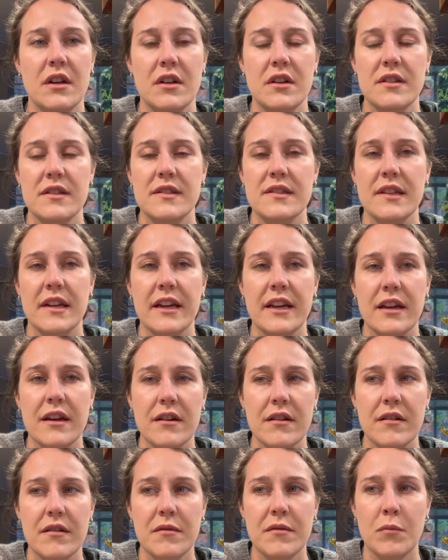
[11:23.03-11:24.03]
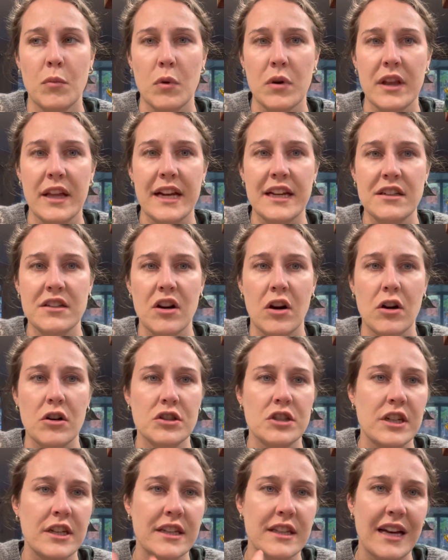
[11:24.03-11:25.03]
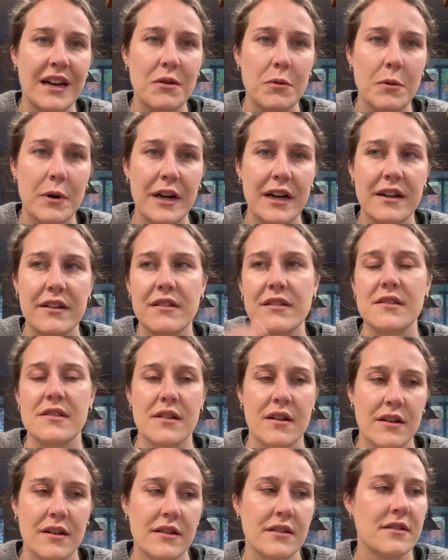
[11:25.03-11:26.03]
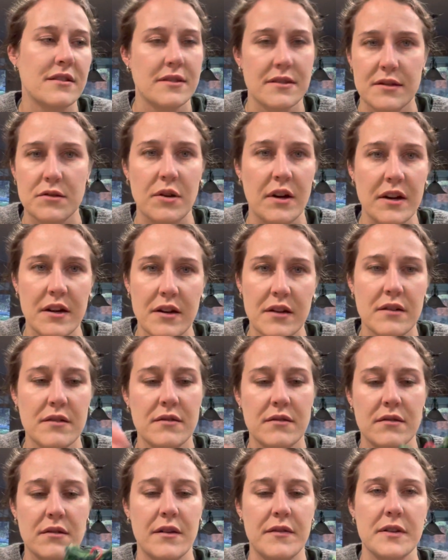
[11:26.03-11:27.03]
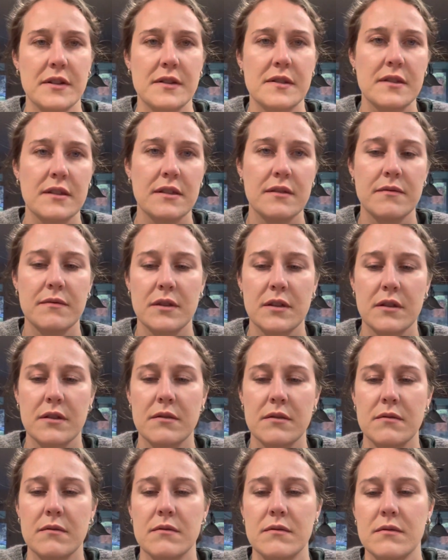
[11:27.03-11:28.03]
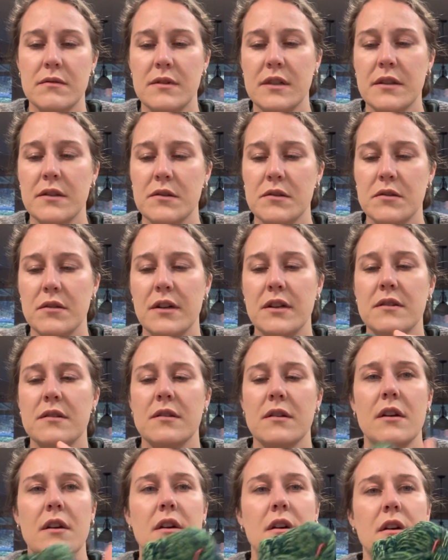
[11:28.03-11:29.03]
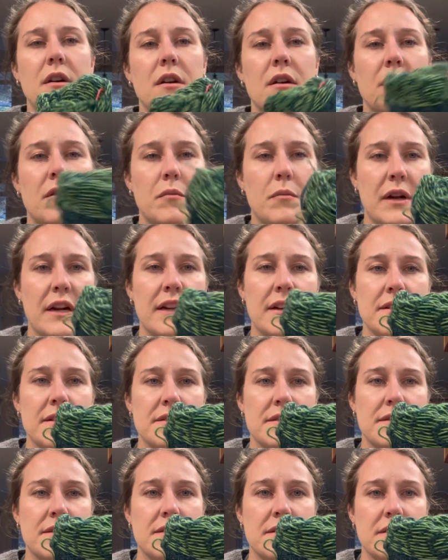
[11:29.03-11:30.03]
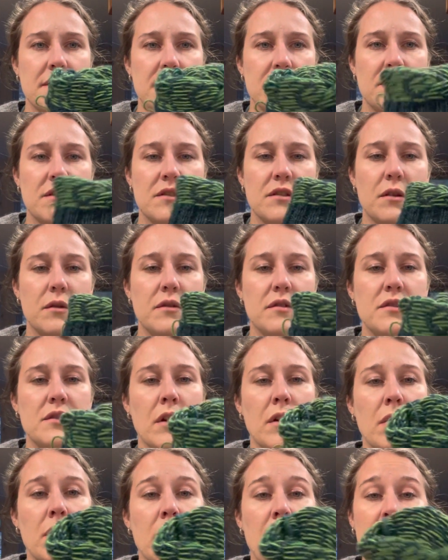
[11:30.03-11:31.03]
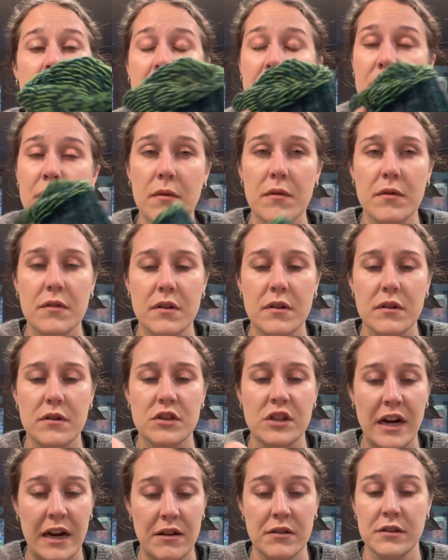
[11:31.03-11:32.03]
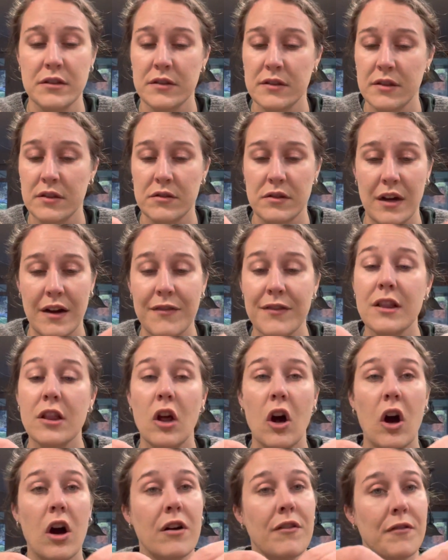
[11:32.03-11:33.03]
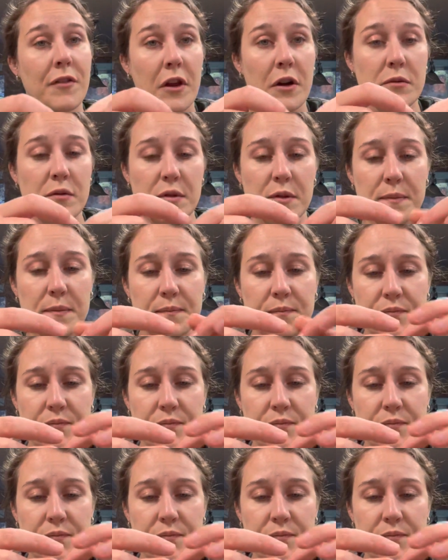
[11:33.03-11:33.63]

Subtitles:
It's like more like intarsia in that way. It's not, this is stranded, obviously. You can see the strands. But it's, so another challenge is there's often long floats.